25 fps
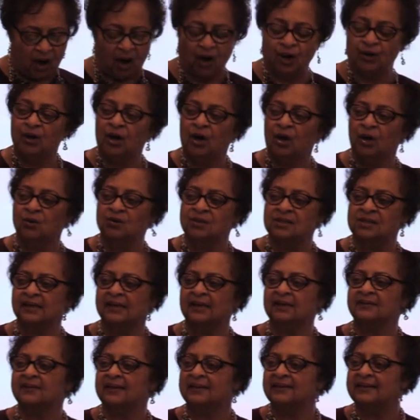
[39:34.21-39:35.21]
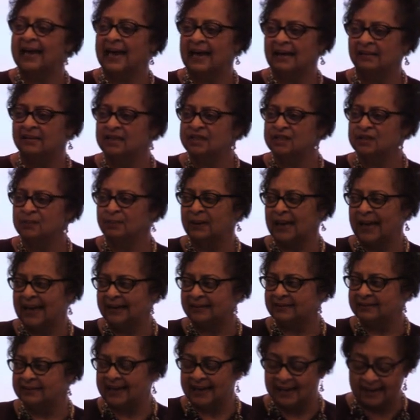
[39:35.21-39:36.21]
on hosting the Dallas
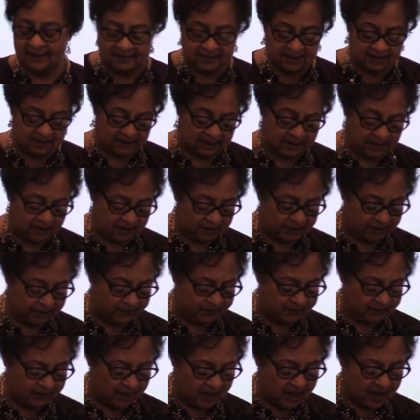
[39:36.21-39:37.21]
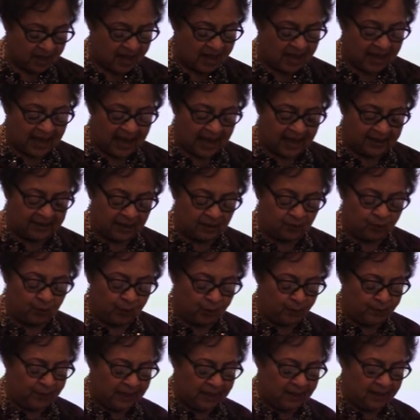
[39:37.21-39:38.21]
Black Dance Theater, and it
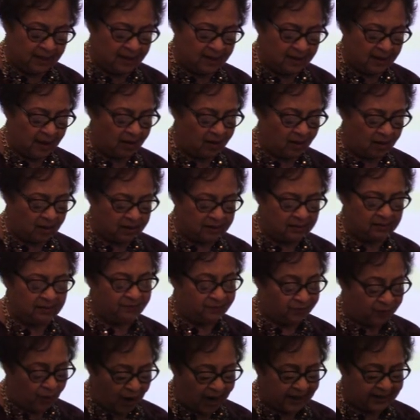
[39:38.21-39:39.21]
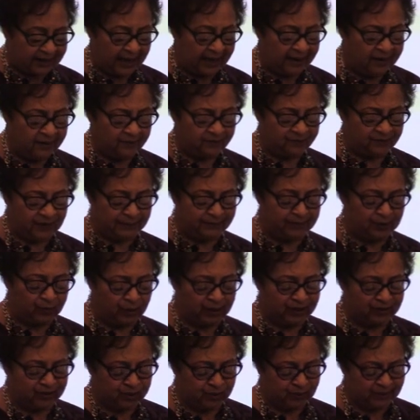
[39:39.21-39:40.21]
will be on Friday,
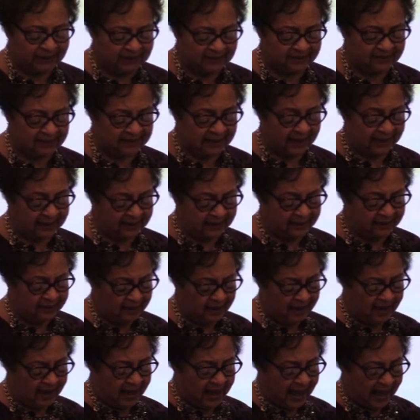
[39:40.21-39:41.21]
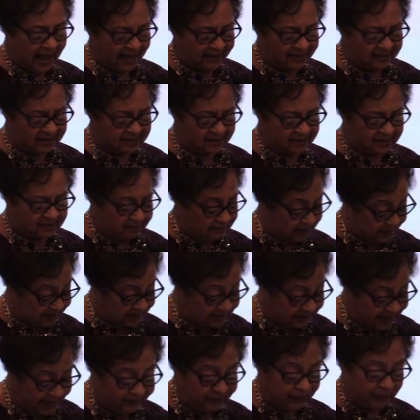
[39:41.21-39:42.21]
February 22nd at
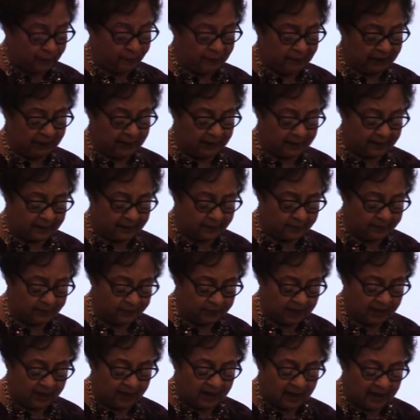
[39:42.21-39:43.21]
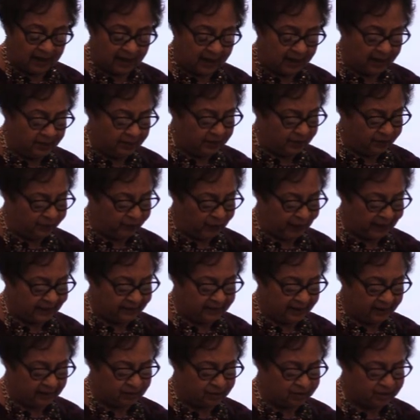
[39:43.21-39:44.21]
7 p.m. in the
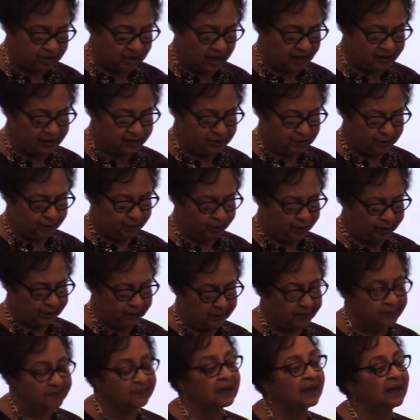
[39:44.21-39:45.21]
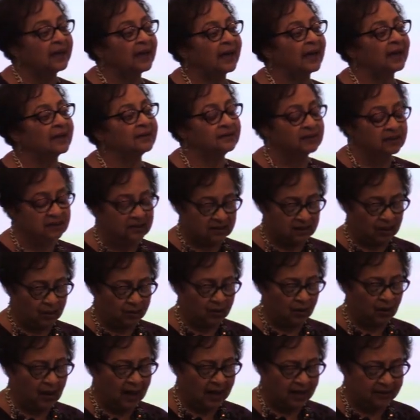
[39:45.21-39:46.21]
Brett Nichols Auditorium at
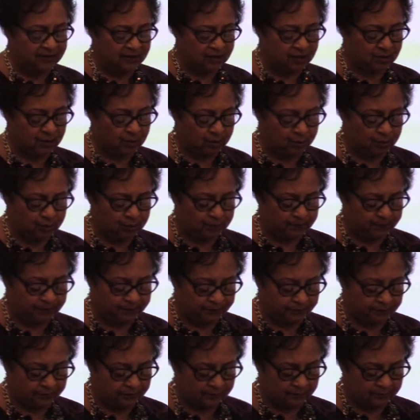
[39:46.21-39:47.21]
DeSoto High School.